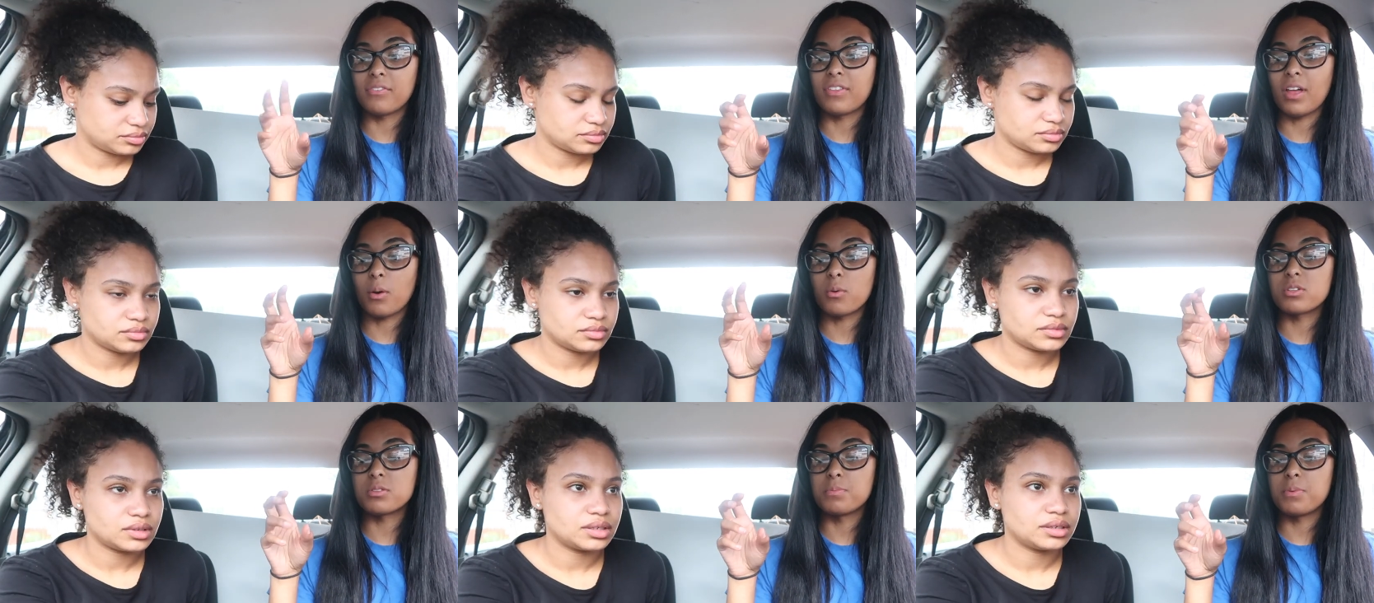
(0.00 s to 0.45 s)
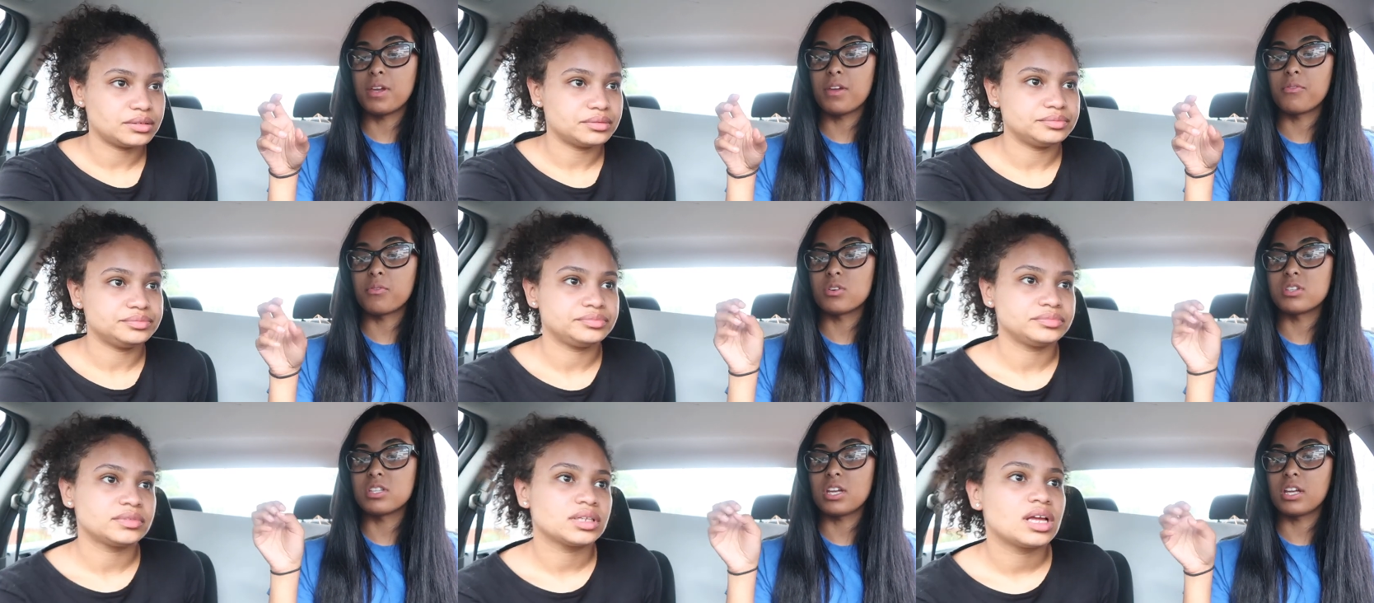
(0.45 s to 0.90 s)
Speaker 1: If that was
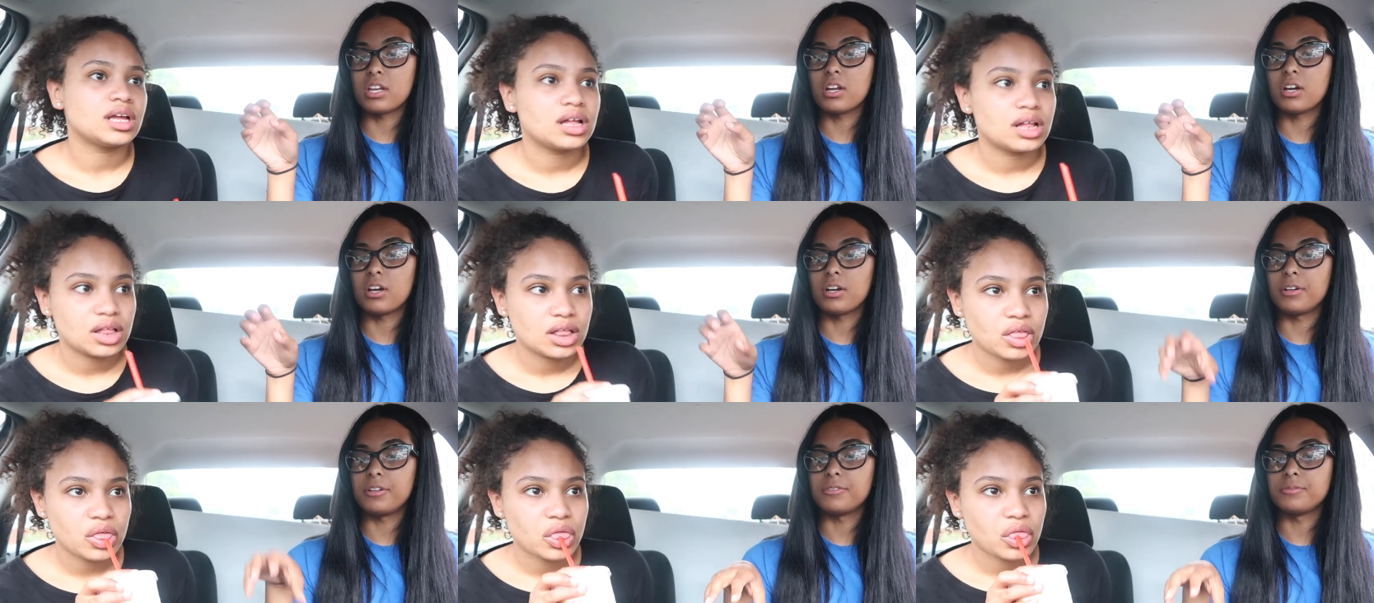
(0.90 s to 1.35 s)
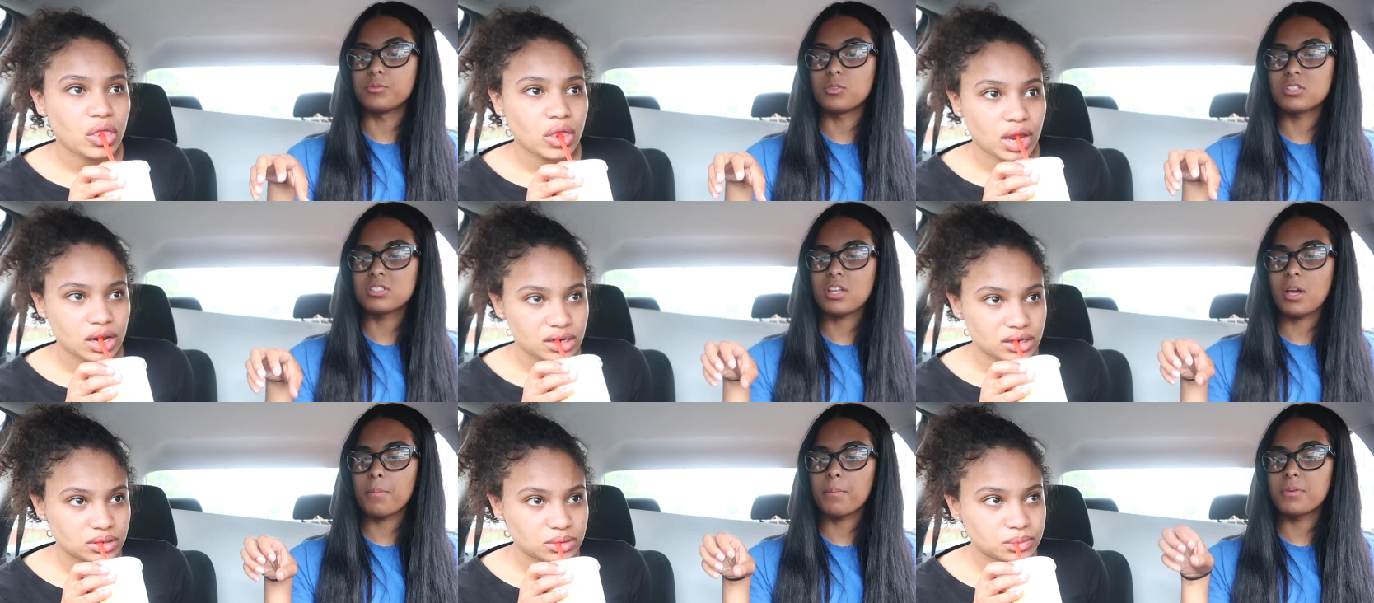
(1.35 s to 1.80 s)
beef, was in um
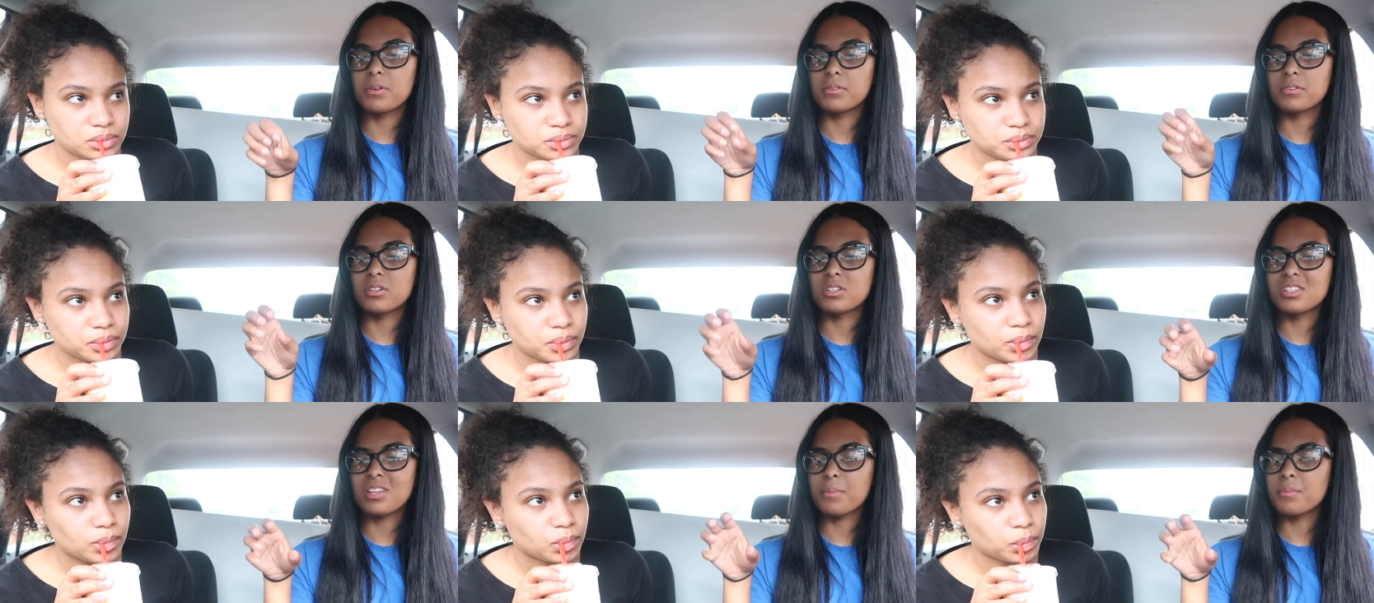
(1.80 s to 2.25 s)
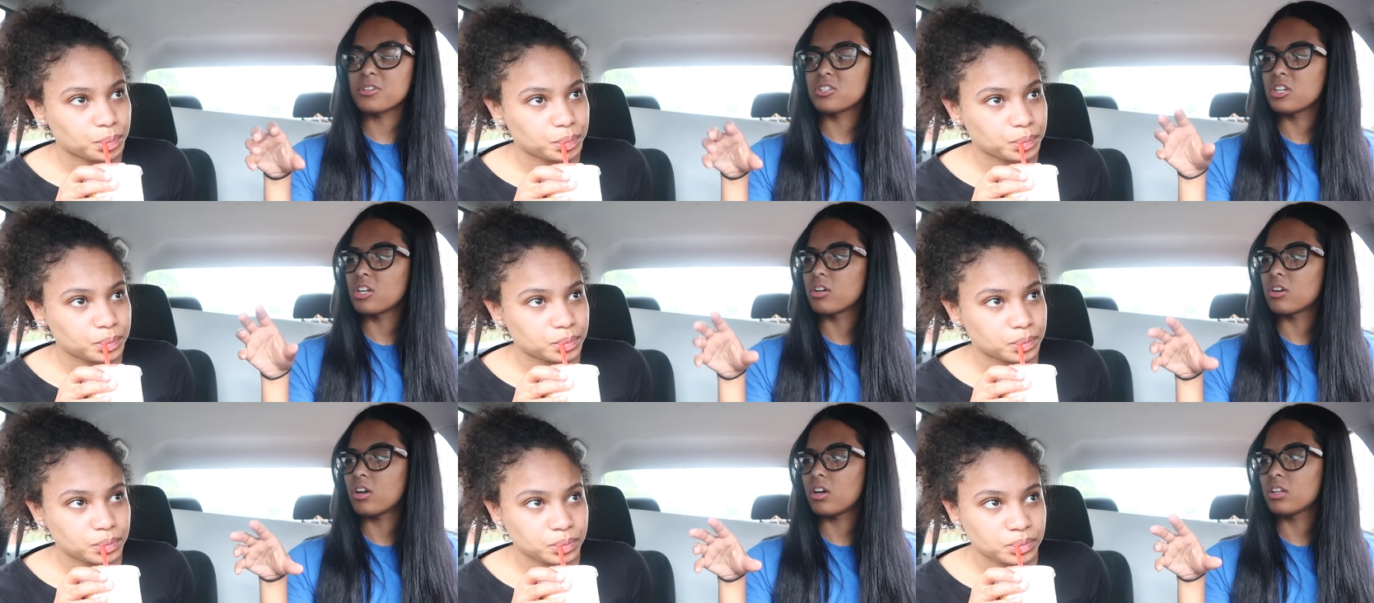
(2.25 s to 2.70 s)
what's that? What's that
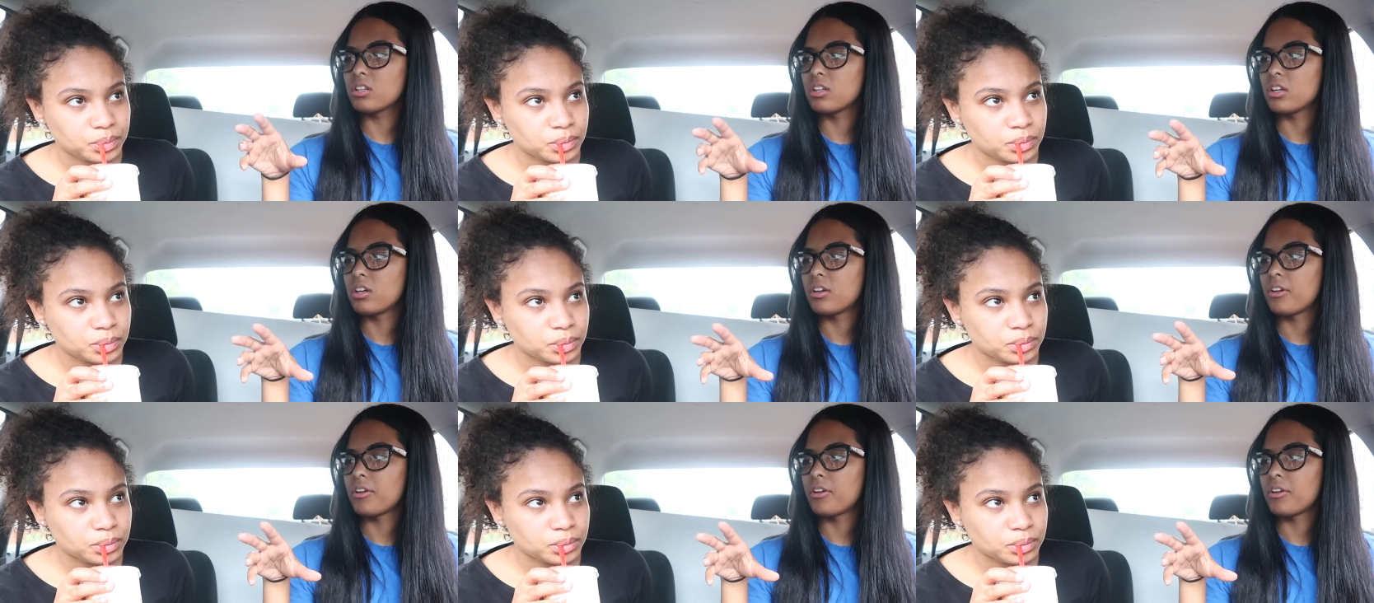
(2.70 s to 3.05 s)
machine called?